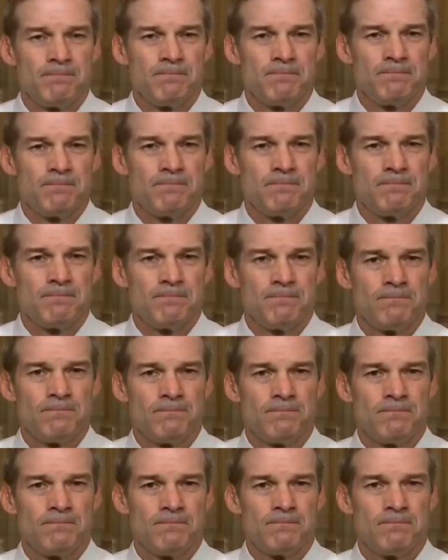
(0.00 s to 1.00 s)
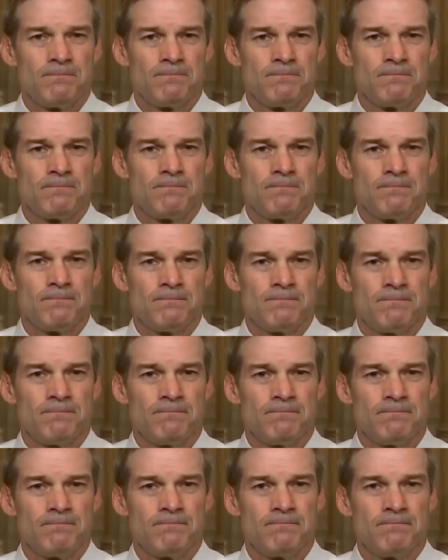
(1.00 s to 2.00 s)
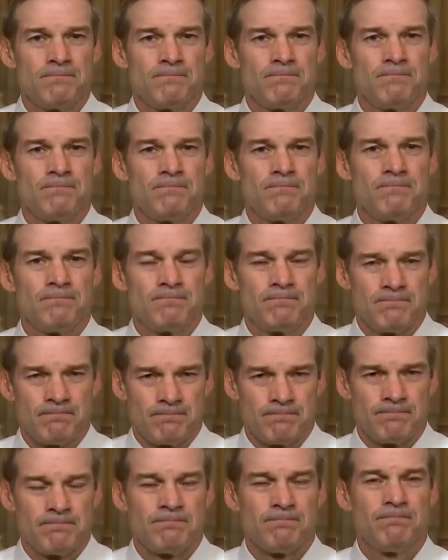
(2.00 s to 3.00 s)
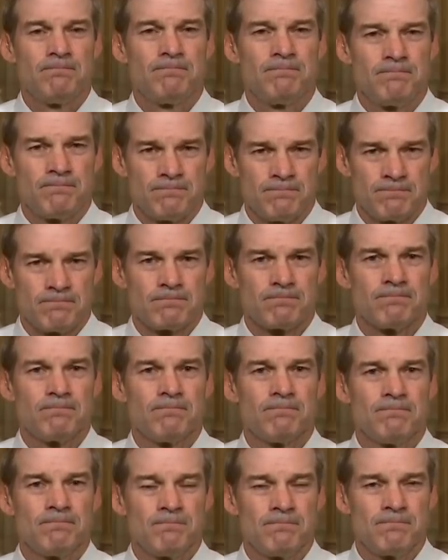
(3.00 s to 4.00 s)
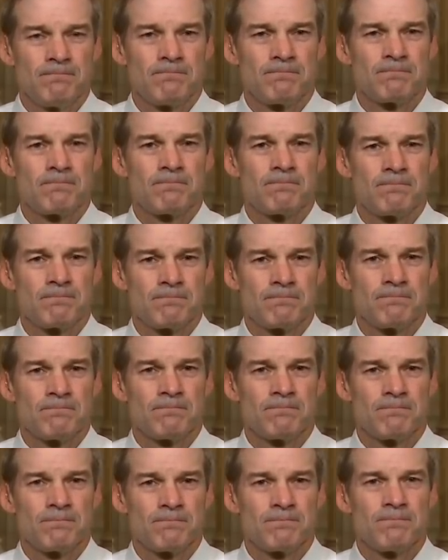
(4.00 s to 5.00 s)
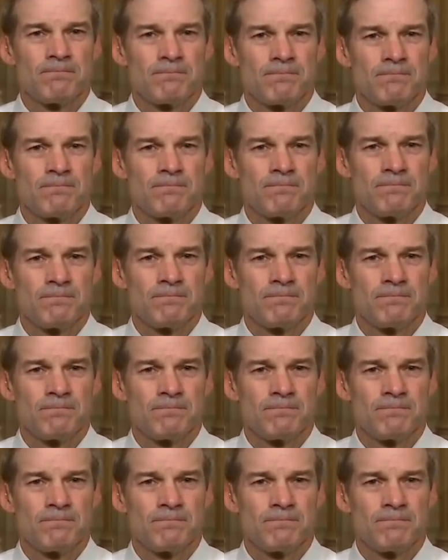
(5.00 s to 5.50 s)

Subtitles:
[no speech]